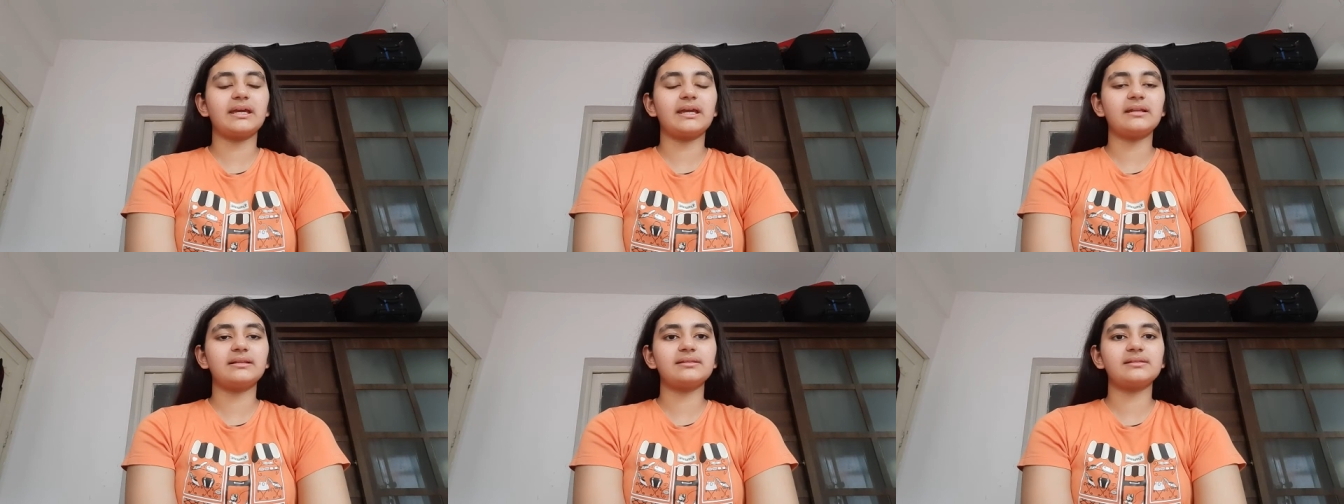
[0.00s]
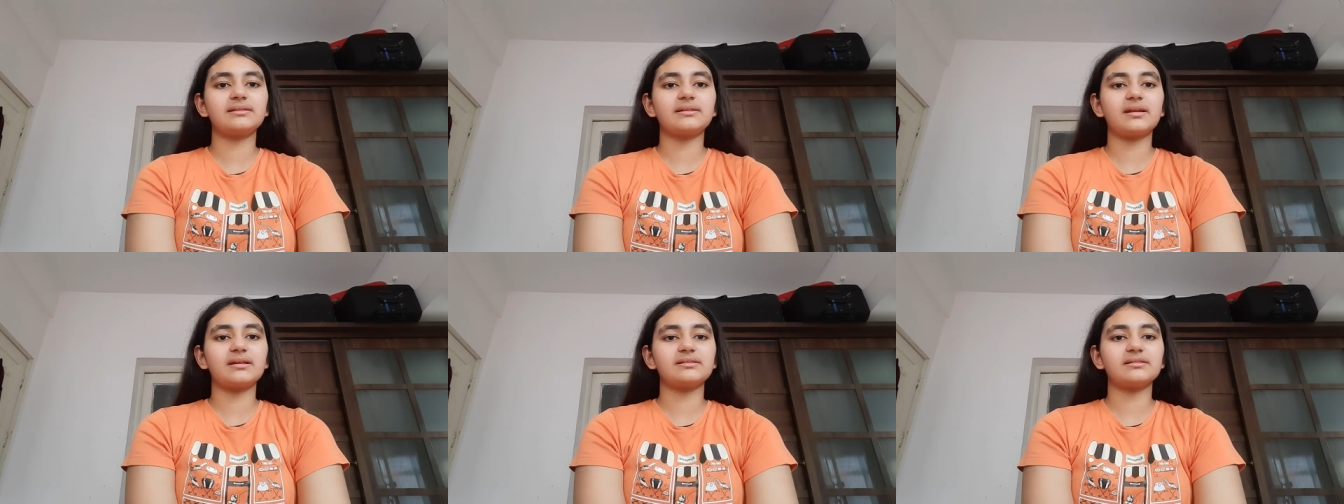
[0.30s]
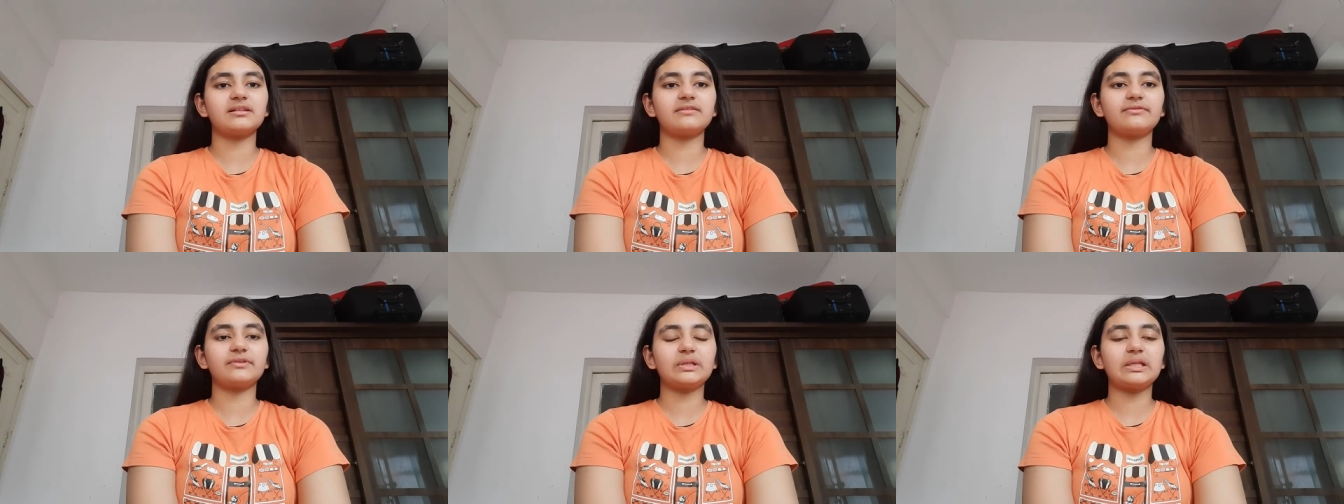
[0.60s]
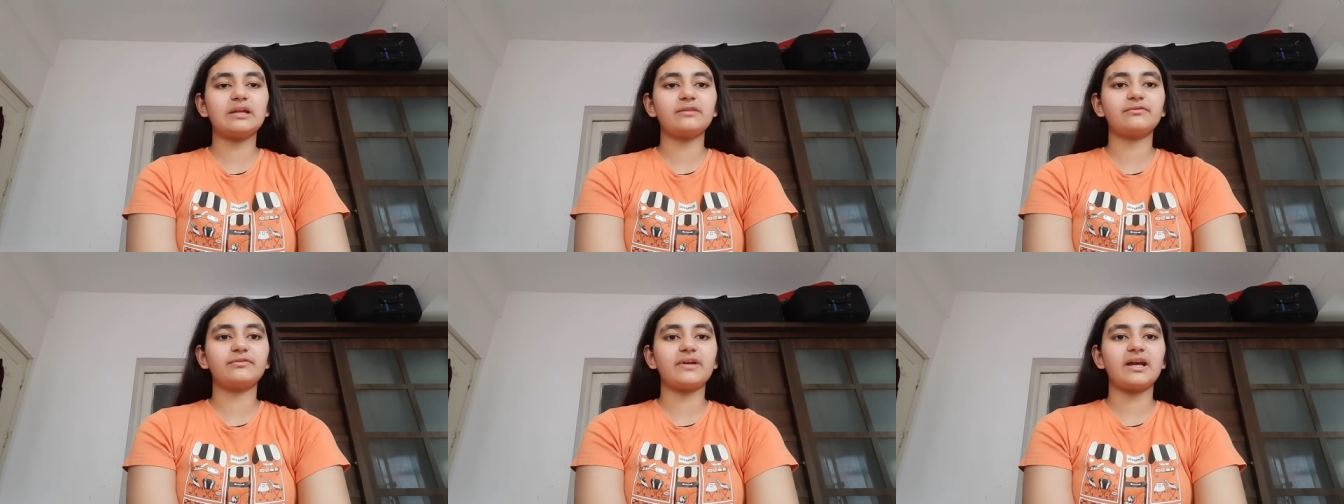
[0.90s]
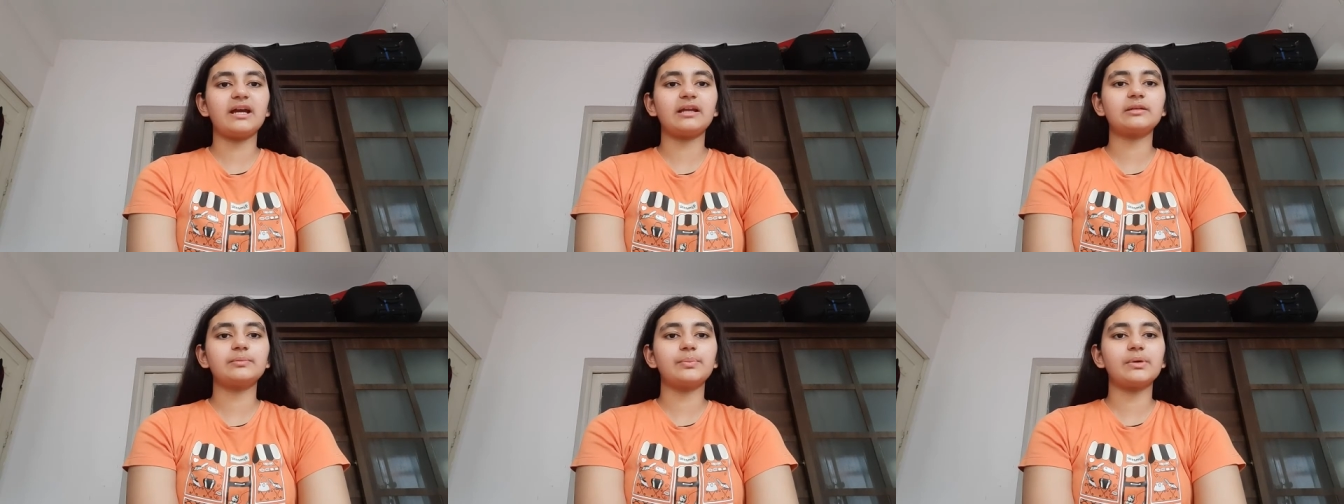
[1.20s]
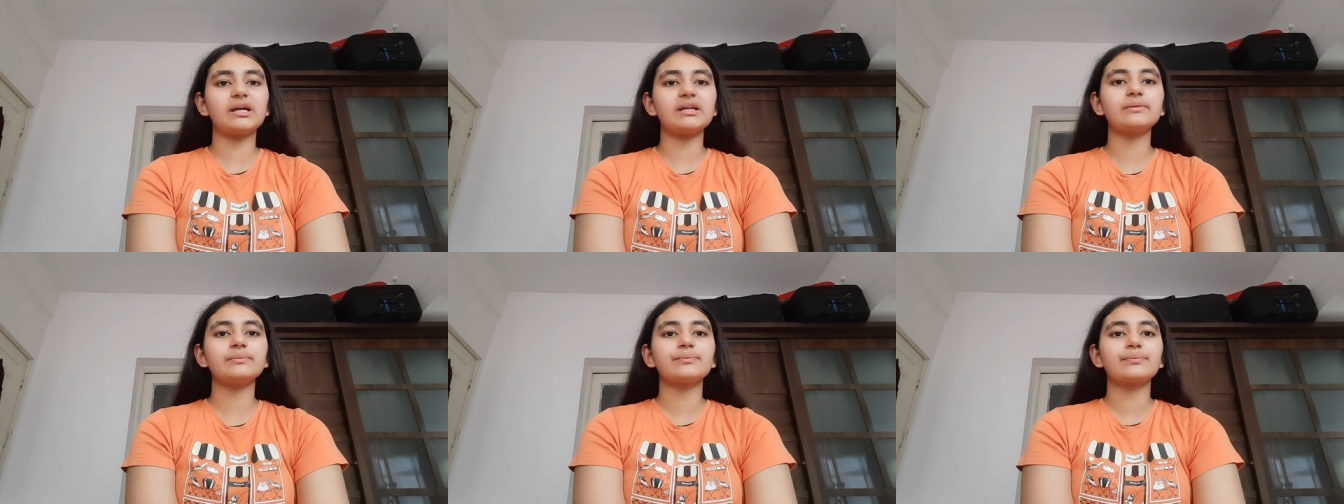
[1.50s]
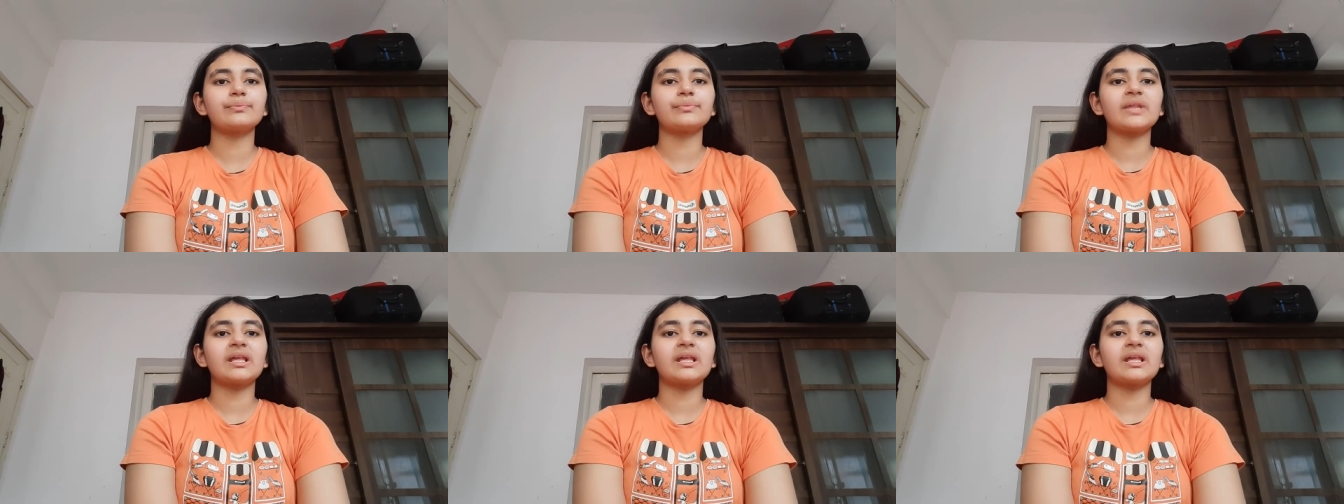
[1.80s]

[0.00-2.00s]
hates Russell for that fact, but